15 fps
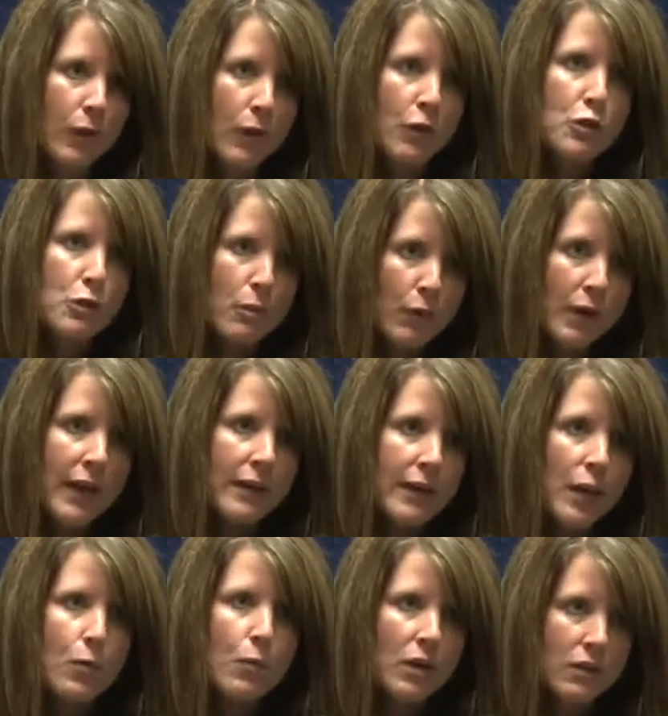larger brand
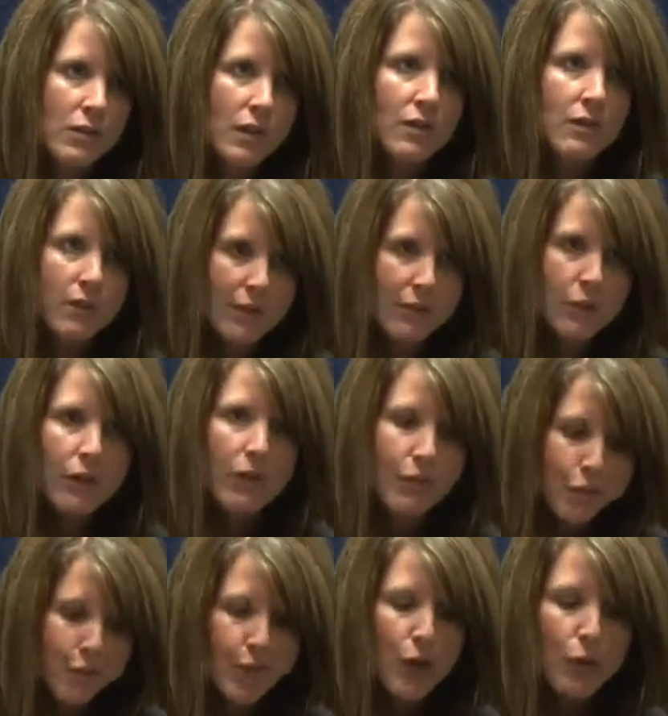networks like the
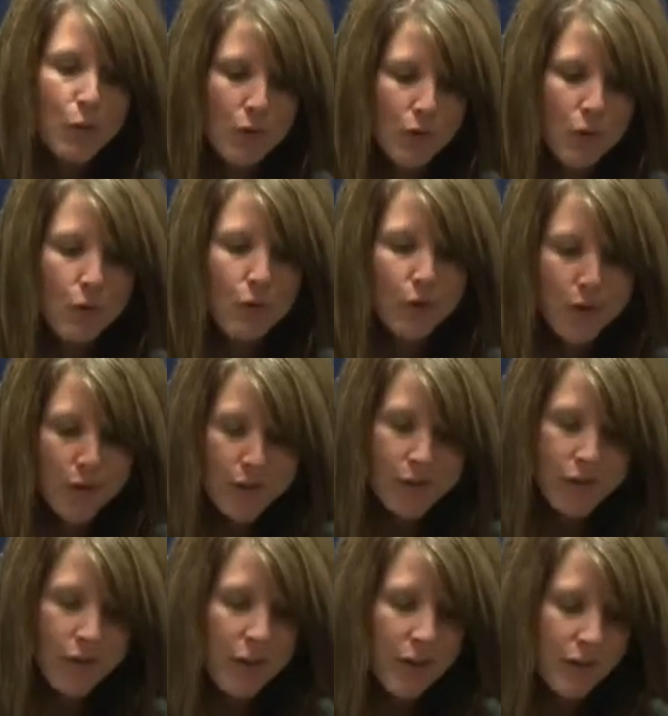7-Eleven network or
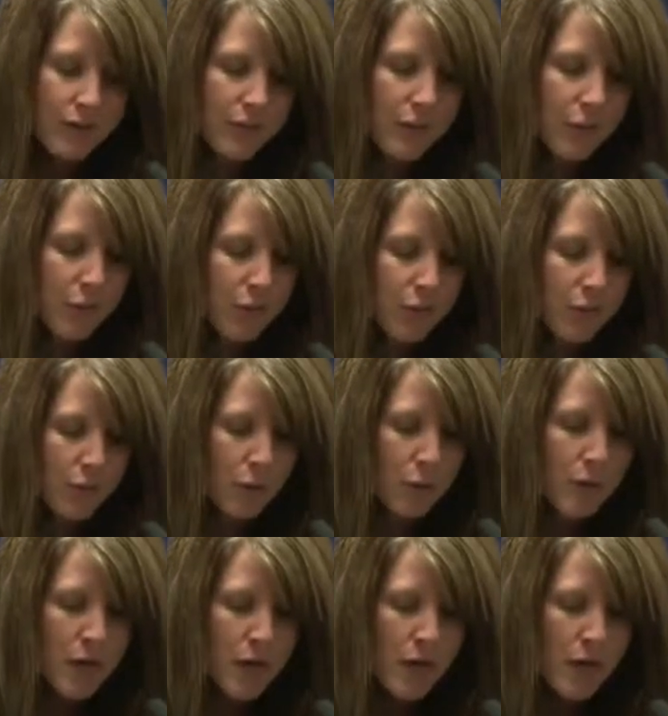et cetera. So